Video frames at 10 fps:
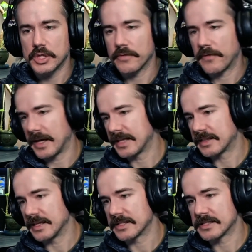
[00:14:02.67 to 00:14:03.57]
So if I hit
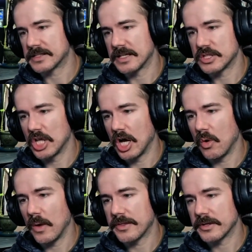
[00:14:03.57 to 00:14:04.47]
this, it says no
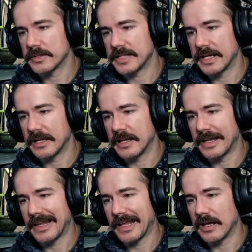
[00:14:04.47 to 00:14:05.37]
weather data,
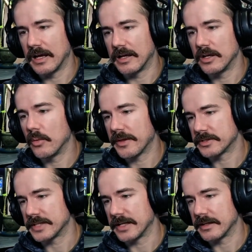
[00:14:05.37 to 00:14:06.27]

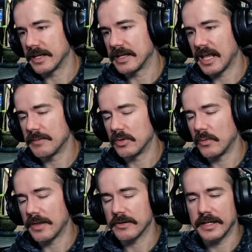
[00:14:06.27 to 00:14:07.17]
enable
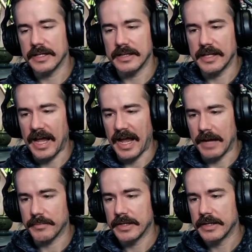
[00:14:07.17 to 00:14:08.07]
weather in the app.
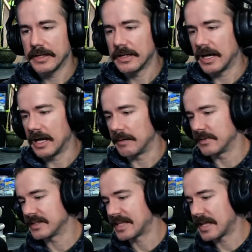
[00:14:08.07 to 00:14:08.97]

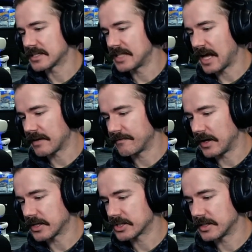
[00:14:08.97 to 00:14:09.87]
That is not a
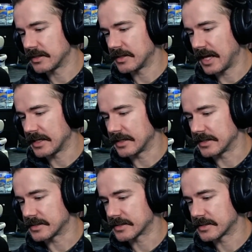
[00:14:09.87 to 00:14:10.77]
function that
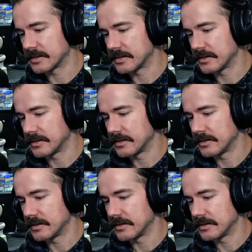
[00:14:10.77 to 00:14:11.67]
is
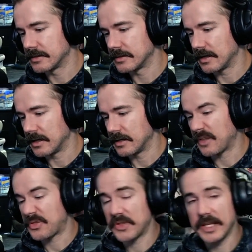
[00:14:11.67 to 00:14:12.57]
a
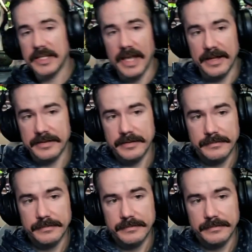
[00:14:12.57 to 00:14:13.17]
thing yet.